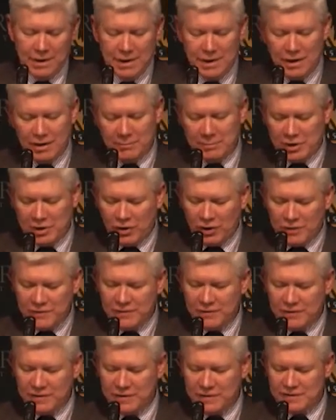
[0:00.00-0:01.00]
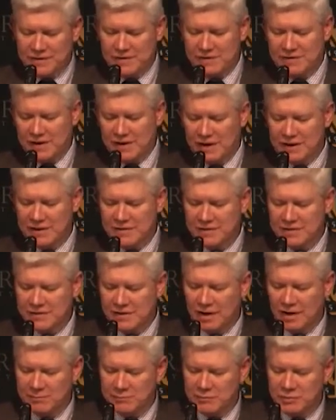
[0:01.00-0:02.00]
Now, because of this, science has
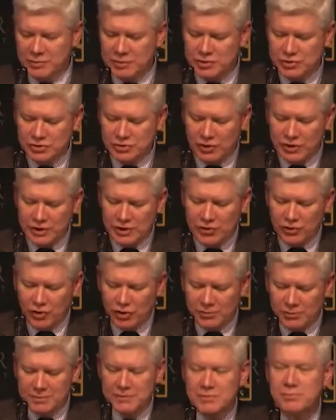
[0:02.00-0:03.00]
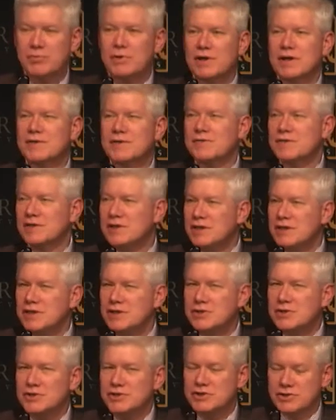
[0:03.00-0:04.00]
come to enjoy enormous
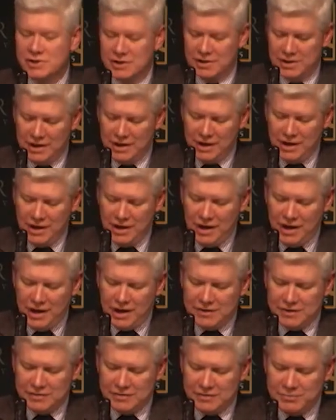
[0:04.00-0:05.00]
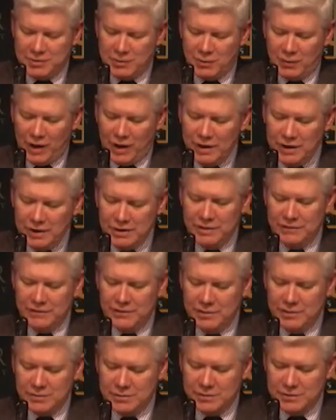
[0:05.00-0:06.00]
prestige and to be widely
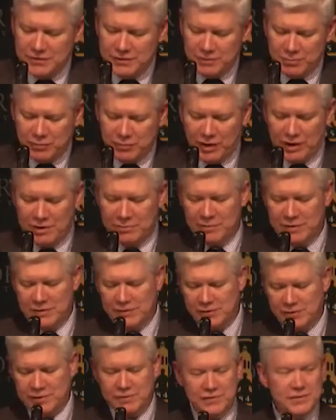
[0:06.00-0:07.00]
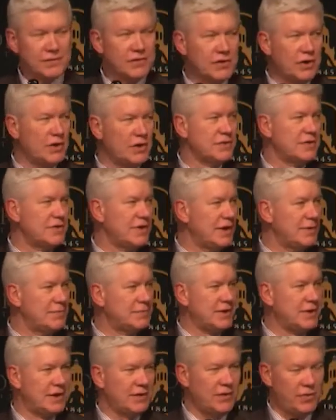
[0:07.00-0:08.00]
viewed as the primary source of
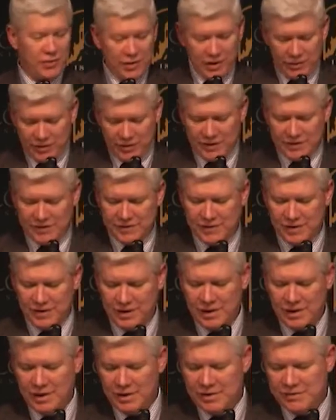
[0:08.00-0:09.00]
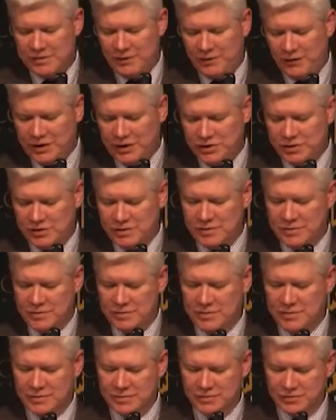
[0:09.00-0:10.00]
concepts and theories sufficient
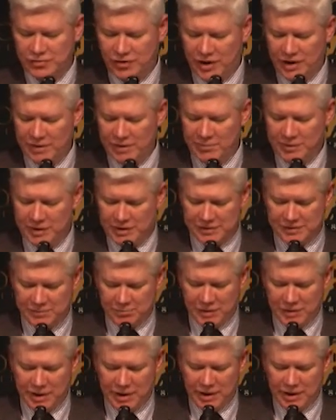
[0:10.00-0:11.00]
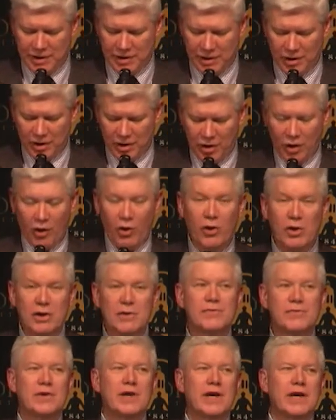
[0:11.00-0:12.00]
to describe and explain all
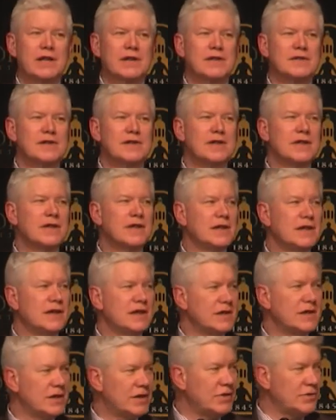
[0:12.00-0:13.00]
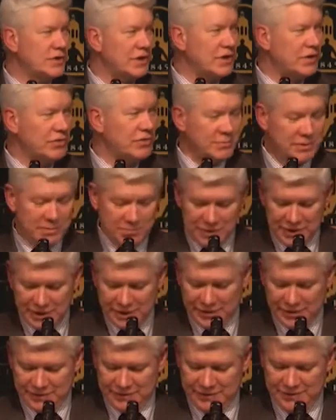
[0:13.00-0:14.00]
of reality, including human
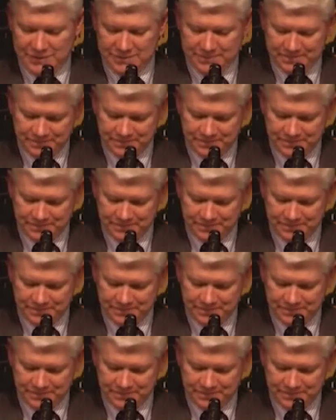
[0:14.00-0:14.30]
beings.